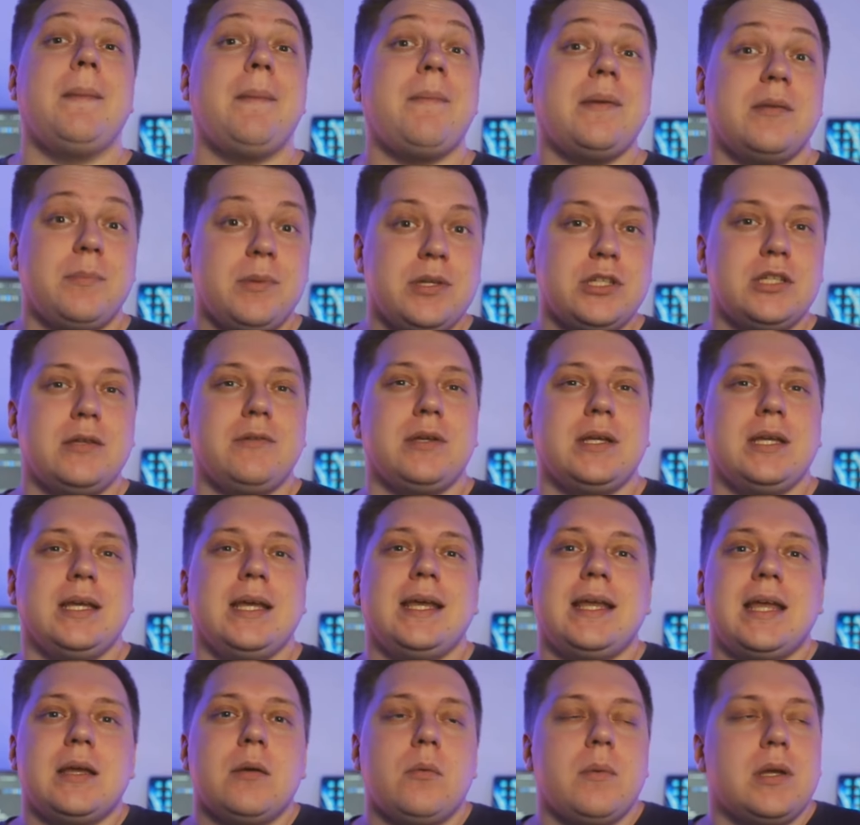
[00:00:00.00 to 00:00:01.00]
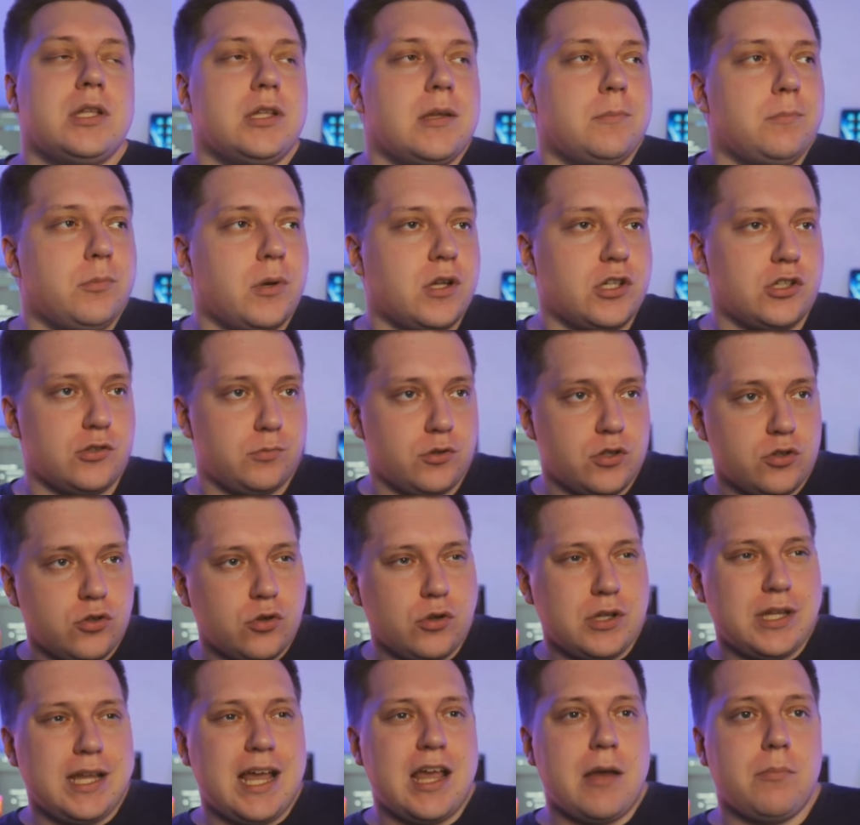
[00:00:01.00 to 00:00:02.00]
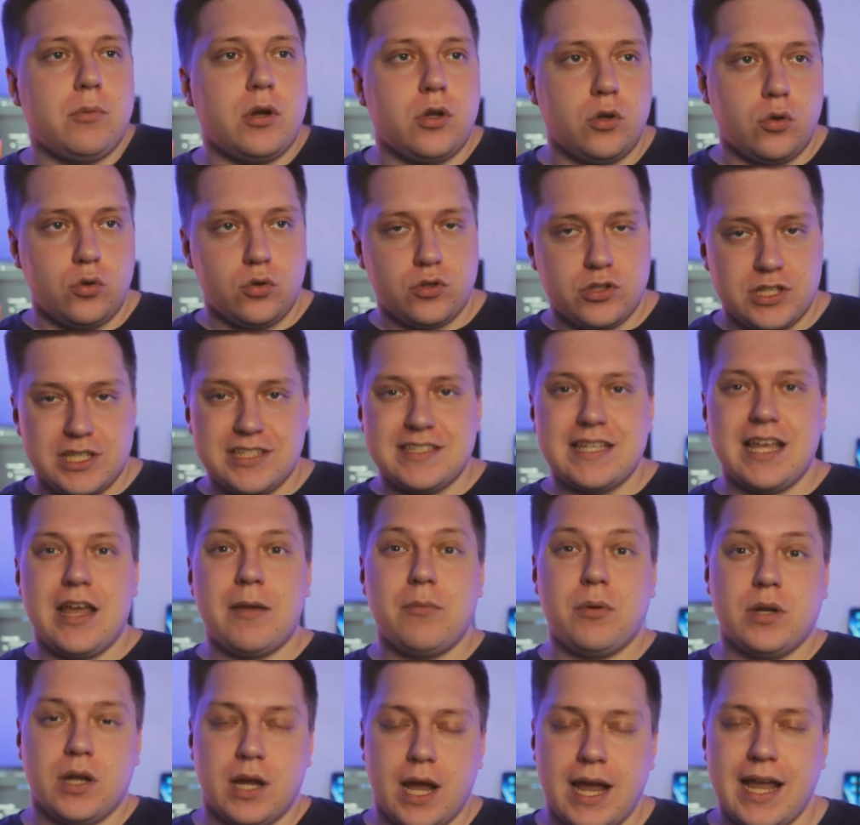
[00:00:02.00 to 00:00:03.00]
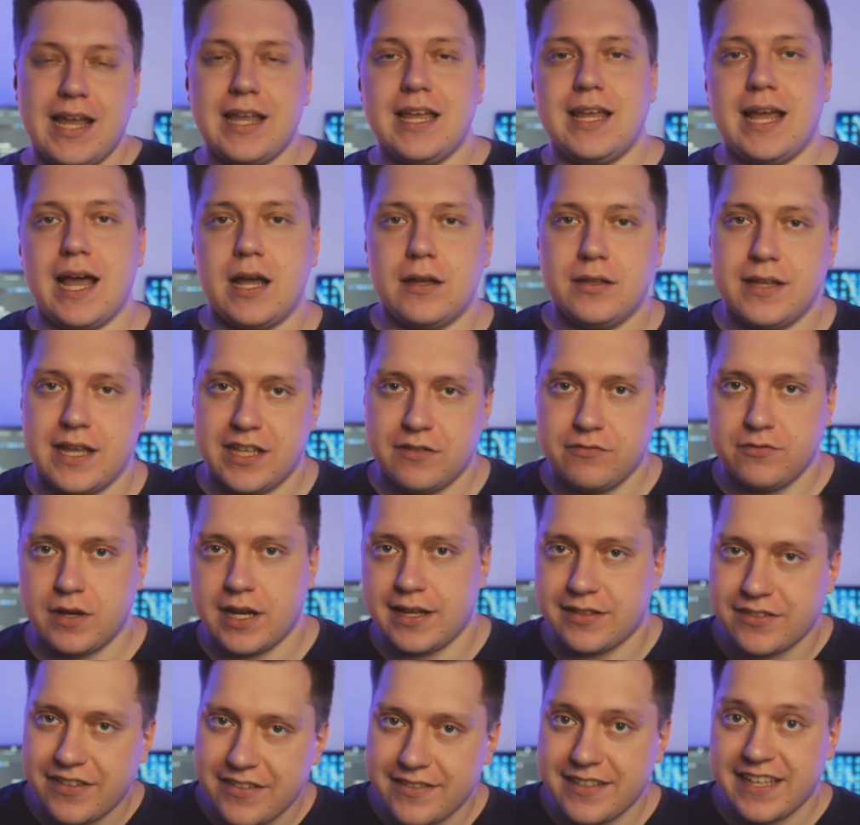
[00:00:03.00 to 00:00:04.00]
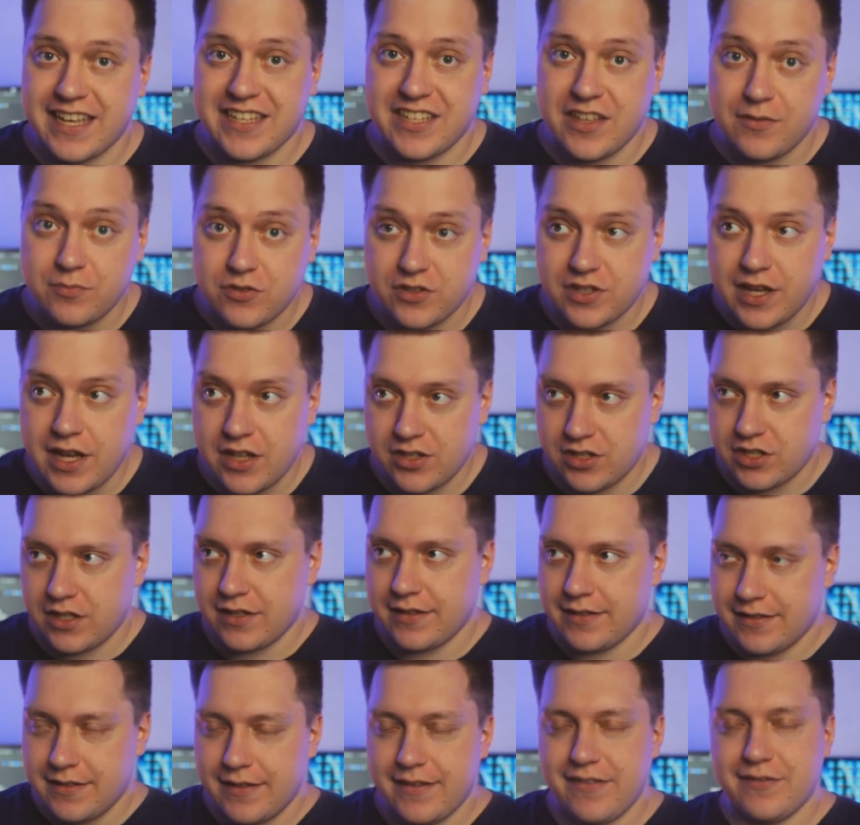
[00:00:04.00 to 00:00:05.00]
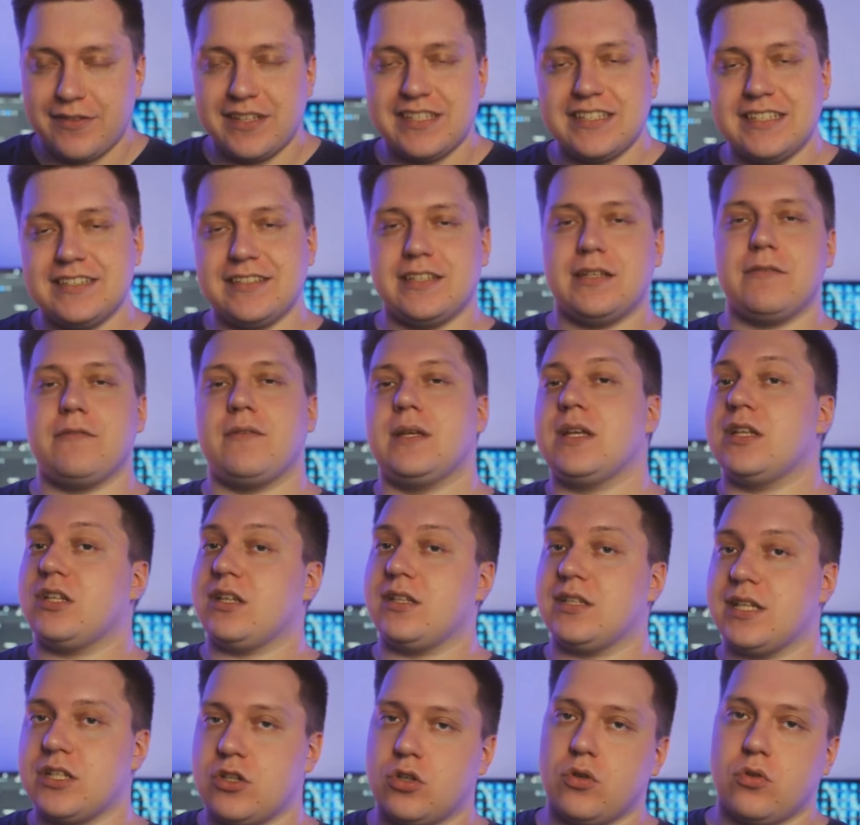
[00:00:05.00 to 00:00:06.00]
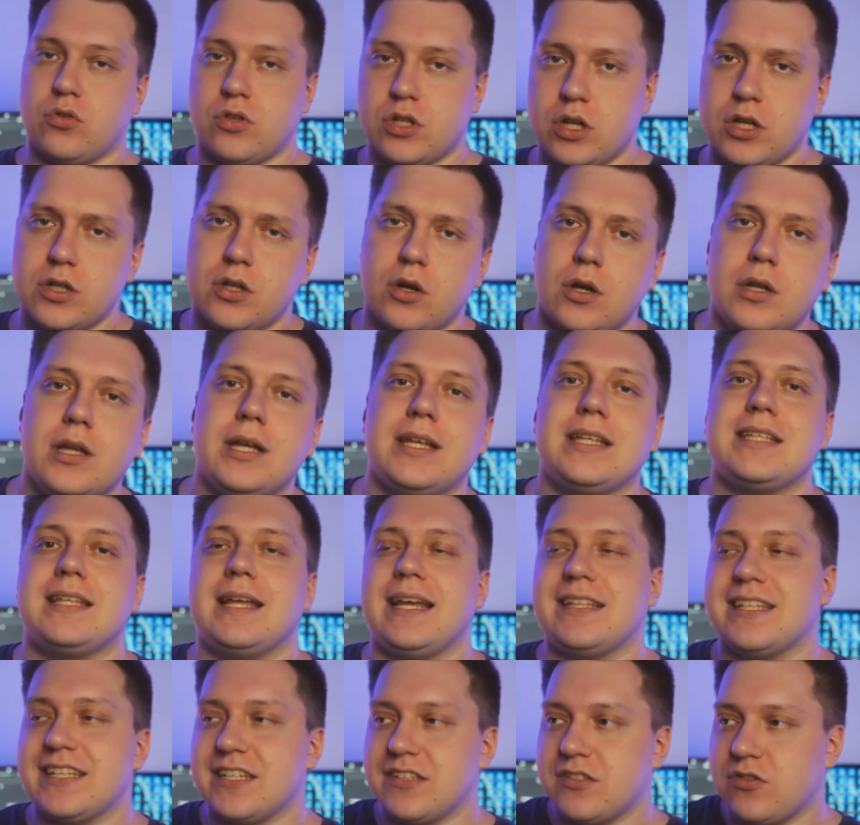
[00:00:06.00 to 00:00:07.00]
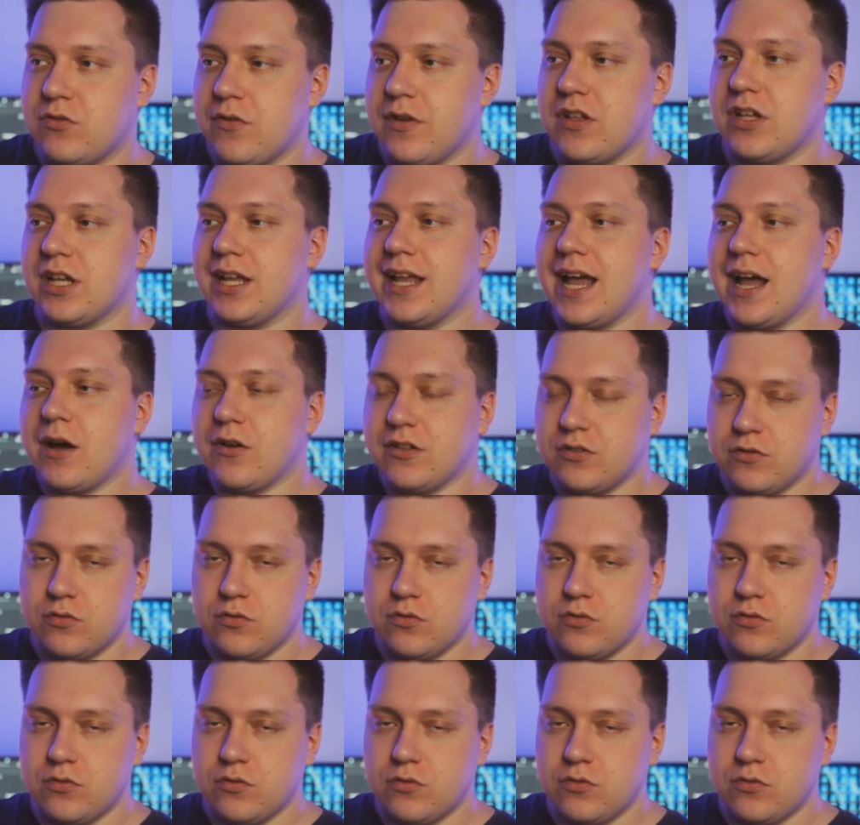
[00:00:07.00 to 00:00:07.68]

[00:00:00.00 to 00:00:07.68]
Specifically, it was impossible to enable or disable iCloud Advanced Data Protection. This is the feature that you turn on in settings, which allows